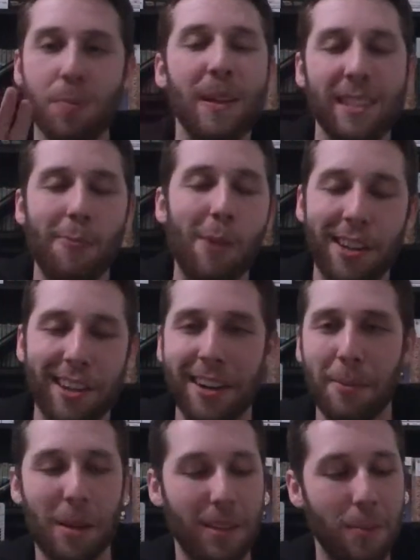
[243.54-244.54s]
because I want to talk
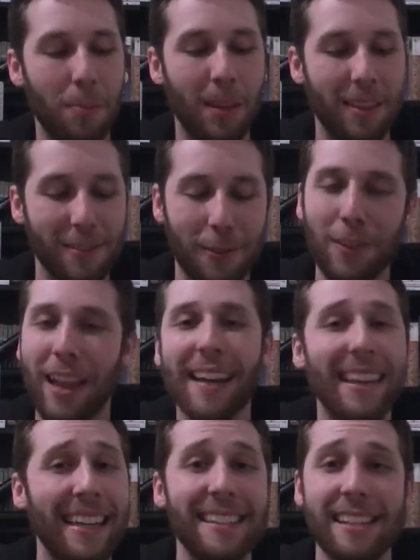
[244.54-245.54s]
about them, but there's a line
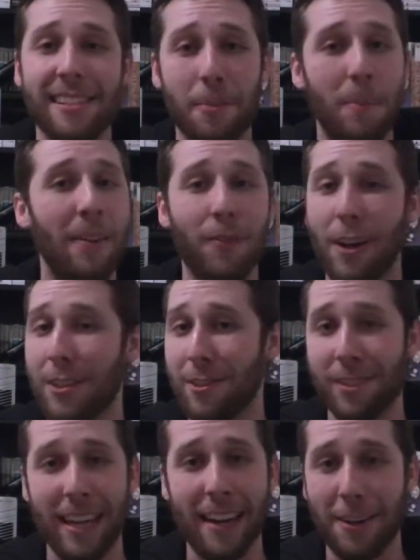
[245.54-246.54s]
that he says to Ben
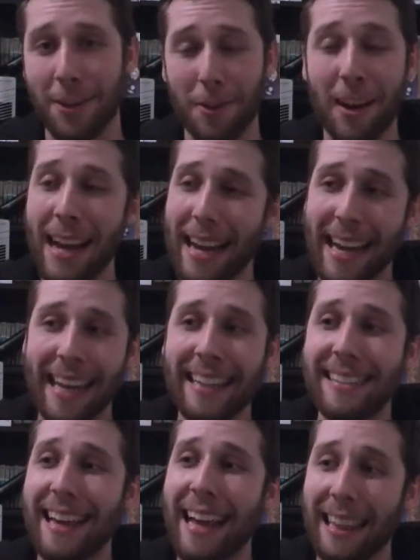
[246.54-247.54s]
Foster's character and
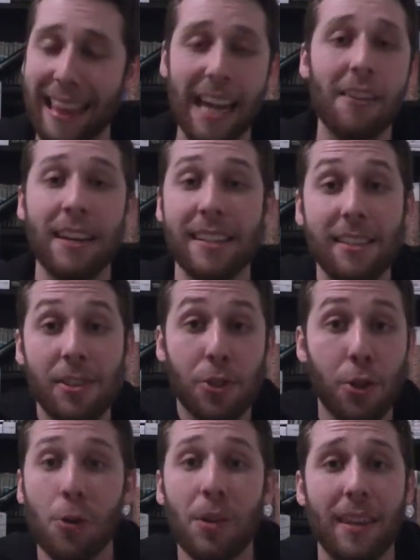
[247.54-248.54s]
it's hilarious. It's
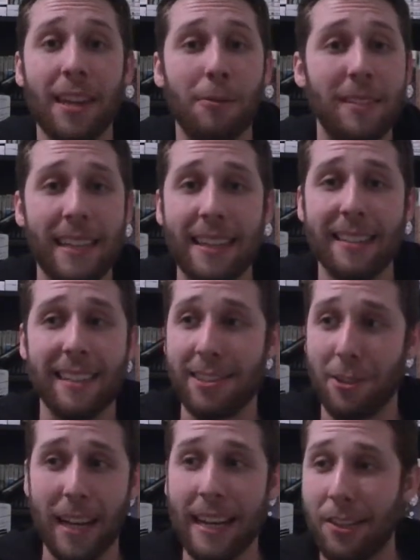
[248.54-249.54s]
true that they would say this because
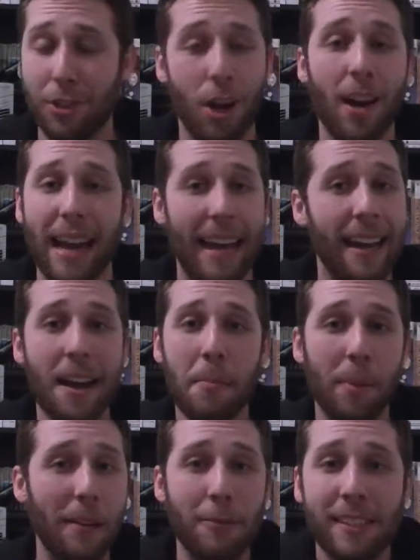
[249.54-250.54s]
they're getting shot at,
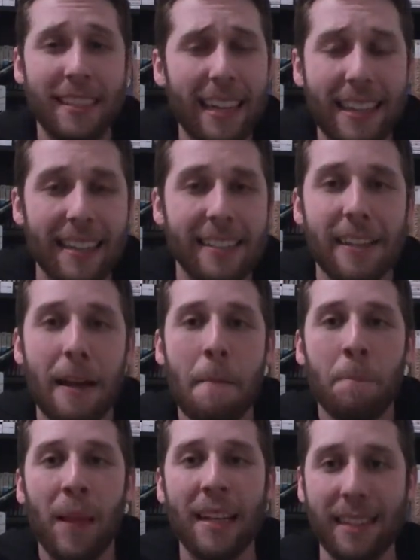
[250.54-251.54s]
but he would say this
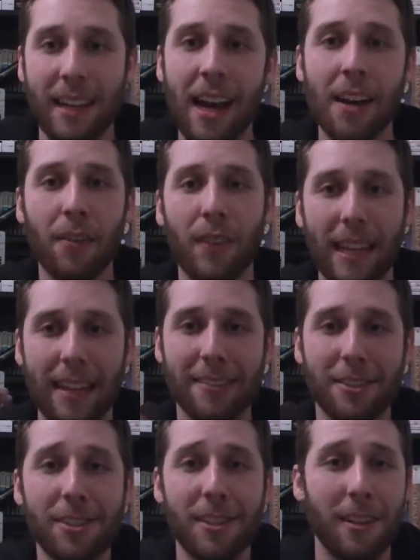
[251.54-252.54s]
as a kind of like,
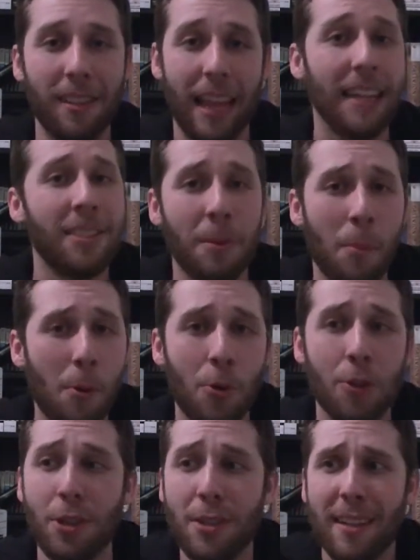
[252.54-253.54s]
just to lighten the
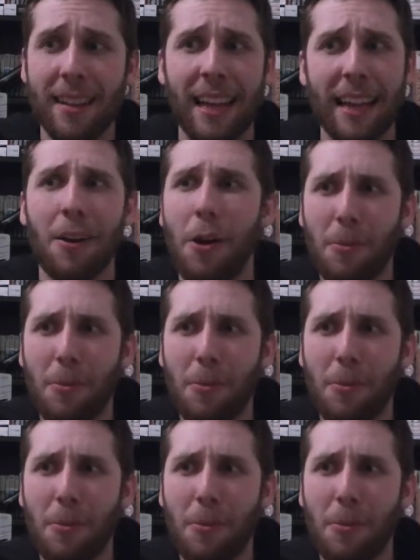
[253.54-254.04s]
mood, just to like,